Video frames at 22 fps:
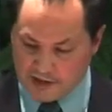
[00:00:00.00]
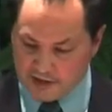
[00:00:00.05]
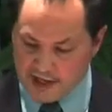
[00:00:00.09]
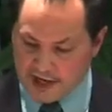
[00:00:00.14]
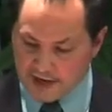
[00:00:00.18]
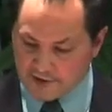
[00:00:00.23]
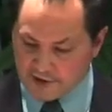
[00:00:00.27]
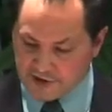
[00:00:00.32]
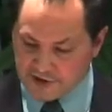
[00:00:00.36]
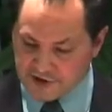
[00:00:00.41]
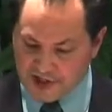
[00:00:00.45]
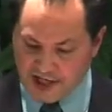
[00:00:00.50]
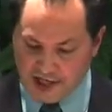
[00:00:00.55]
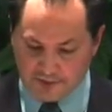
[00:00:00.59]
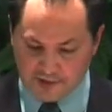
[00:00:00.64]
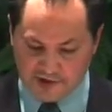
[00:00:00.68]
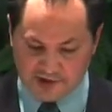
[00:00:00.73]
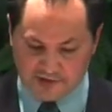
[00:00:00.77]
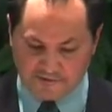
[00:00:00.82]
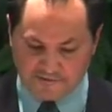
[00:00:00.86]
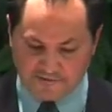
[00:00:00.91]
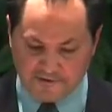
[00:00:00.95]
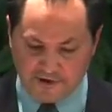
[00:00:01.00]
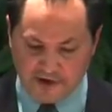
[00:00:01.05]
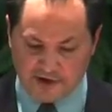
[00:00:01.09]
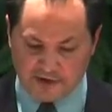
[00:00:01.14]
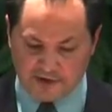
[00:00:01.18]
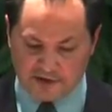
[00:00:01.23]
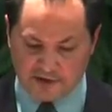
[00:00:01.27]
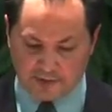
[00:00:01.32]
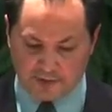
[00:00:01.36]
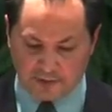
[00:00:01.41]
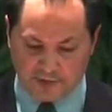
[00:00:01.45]
Now, the Jamieson,
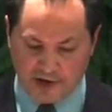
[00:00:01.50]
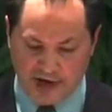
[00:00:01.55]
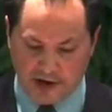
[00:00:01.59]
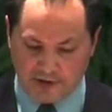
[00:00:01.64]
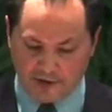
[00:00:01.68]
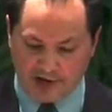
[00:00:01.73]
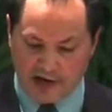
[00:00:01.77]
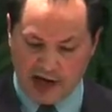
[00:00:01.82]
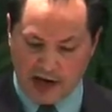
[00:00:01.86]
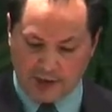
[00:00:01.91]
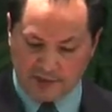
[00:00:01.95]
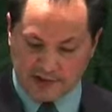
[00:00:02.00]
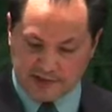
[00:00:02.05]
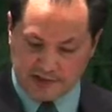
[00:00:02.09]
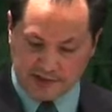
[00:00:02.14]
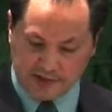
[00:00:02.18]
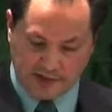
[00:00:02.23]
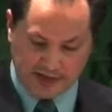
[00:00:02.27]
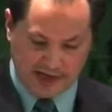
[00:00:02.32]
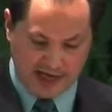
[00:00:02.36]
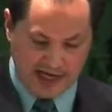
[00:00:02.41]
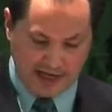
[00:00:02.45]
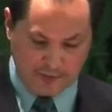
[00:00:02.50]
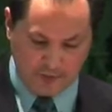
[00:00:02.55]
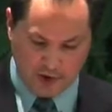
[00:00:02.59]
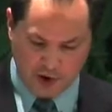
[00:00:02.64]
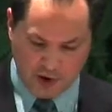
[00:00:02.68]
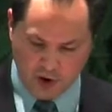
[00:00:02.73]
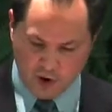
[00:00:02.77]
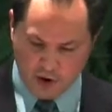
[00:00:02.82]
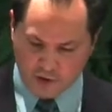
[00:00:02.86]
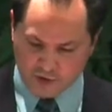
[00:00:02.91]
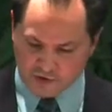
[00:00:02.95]
Fausset, and Brown commentary came,
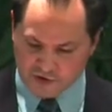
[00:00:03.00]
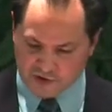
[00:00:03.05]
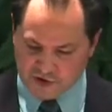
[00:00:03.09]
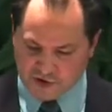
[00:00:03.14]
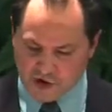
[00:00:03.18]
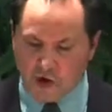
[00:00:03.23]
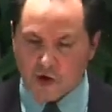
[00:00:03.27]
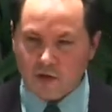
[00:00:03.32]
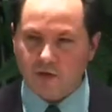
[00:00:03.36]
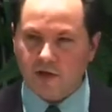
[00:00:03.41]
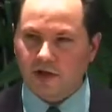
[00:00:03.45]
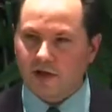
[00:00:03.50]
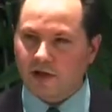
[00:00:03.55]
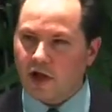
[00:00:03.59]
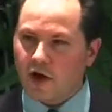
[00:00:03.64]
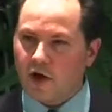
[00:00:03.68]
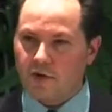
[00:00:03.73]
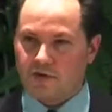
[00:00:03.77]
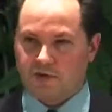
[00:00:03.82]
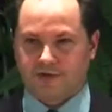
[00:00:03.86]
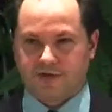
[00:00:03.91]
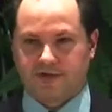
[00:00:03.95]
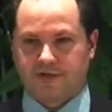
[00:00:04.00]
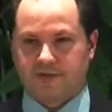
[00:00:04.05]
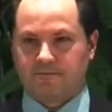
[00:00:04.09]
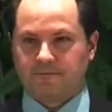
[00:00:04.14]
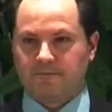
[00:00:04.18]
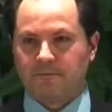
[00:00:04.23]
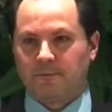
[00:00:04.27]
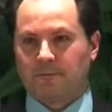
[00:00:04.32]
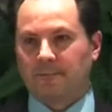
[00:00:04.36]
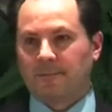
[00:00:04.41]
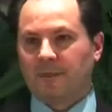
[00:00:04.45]
oh, so close,
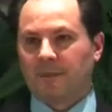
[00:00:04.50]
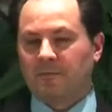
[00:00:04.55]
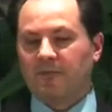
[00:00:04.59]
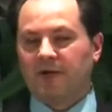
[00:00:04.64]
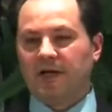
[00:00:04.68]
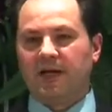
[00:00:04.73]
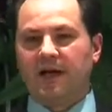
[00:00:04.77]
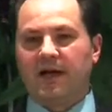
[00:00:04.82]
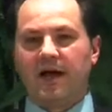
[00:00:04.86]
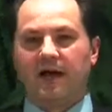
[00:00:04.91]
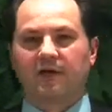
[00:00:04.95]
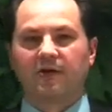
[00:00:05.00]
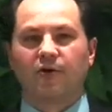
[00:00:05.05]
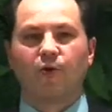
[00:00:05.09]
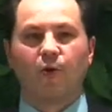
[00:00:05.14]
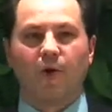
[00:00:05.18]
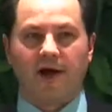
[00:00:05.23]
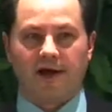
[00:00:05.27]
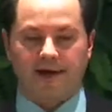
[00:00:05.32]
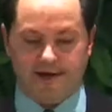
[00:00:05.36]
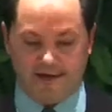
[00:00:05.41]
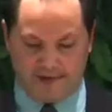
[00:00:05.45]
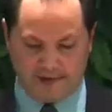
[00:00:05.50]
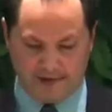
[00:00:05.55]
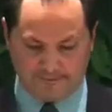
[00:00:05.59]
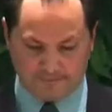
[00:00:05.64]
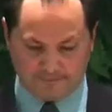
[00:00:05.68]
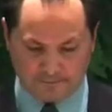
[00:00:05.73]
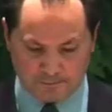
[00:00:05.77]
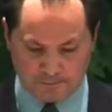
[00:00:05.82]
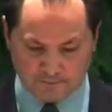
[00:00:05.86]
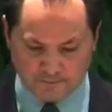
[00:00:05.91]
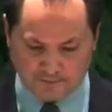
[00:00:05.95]
but not quite.
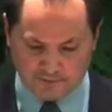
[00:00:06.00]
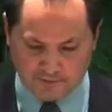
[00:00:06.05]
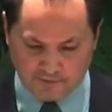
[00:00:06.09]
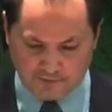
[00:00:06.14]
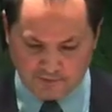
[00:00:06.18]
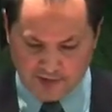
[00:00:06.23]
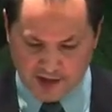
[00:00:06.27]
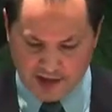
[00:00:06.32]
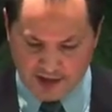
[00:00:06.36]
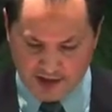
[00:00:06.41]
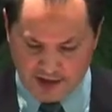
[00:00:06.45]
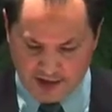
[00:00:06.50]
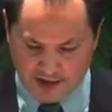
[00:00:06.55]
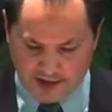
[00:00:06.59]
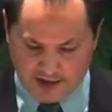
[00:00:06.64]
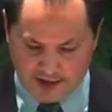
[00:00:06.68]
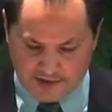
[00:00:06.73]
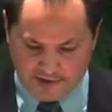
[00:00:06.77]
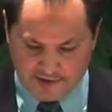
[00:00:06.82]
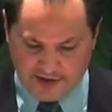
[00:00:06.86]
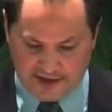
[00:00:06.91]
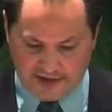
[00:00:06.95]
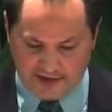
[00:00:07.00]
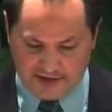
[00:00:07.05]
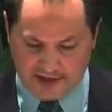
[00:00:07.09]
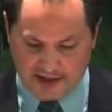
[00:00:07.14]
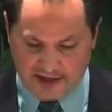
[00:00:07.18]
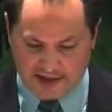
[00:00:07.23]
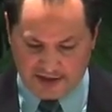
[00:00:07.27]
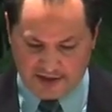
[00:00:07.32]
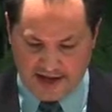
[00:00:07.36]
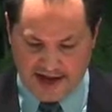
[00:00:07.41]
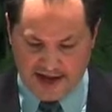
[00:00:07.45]
They
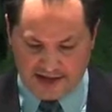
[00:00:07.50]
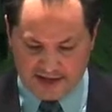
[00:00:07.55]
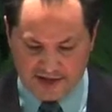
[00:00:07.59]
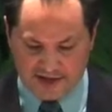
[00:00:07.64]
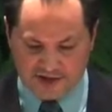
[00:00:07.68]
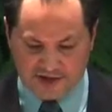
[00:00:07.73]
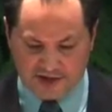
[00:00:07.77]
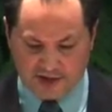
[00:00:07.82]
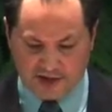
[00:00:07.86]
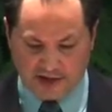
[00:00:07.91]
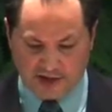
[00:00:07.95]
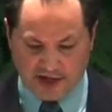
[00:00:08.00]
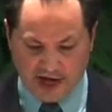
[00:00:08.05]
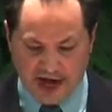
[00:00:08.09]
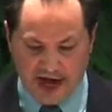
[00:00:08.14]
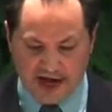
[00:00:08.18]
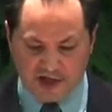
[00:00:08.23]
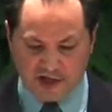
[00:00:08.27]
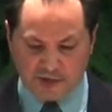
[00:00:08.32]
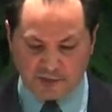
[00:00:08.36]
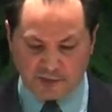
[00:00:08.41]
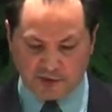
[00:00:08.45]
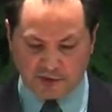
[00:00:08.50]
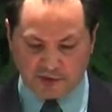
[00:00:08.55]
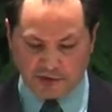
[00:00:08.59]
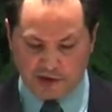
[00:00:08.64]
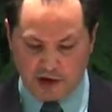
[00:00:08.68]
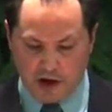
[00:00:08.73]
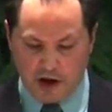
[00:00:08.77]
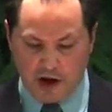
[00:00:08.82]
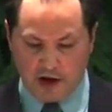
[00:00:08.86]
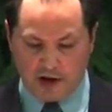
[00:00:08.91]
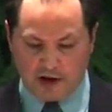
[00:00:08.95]
said that is the gospel
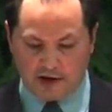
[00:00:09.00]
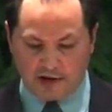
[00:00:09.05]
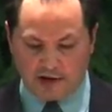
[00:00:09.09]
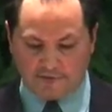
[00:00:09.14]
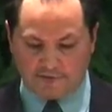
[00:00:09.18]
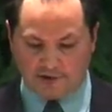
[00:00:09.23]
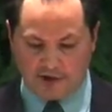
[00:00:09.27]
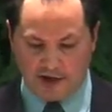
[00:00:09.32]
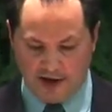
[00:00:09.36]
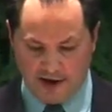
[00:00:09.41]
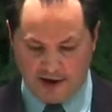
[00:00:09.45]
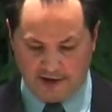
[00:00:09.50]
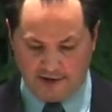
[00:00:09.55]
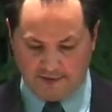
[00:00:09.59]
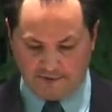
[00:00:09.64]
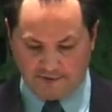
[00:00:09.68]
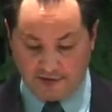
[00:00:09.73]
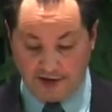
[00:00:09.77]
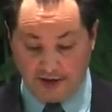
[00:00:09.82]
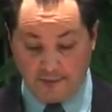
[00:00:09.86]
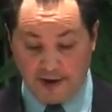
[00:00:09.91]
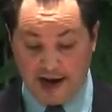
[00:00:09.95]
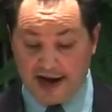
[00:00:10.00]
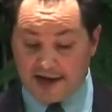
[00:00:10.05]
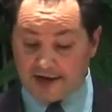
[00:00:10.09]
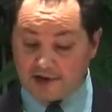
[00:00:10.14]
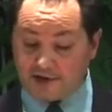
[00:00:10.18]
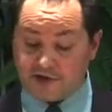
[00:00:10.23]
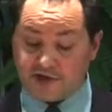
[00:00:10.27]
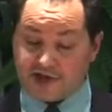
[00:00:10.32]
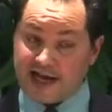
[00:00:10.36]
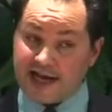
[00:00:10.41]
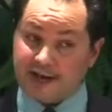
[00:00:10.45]
law of love. Now, mind
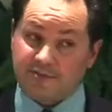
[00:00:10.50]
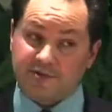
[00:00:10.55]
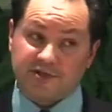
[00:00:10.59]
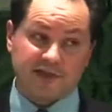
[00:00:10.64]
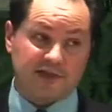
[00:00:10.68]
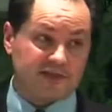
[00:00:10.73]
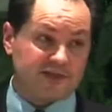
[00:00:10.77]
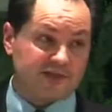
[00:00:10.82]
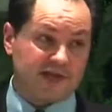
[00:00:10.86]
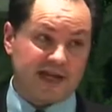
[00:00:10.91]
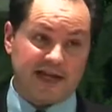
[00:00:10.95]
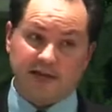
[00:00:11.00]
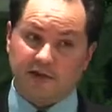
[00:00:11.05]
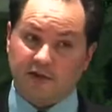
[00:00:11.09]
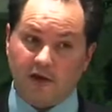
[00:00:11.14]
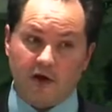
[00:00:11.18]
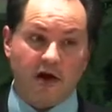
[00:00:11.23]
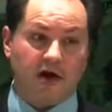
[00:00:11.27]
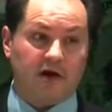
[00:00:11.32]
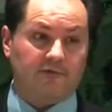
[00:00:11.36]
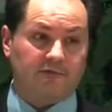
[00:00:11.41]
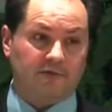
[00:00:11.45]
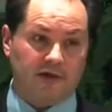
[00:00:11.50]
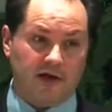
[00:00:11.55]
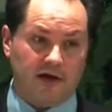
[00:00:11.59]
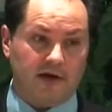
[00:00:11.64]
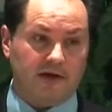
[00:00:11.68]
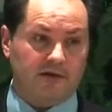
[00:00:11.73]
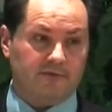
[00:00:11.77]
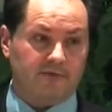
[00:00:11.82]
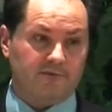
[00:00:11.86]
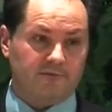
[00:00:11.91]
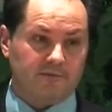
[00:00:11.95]
you, James didn't say law of
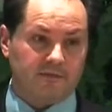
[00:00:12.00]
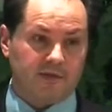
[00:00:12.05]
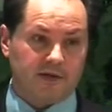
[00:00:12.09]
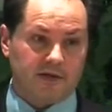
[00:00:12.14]
love,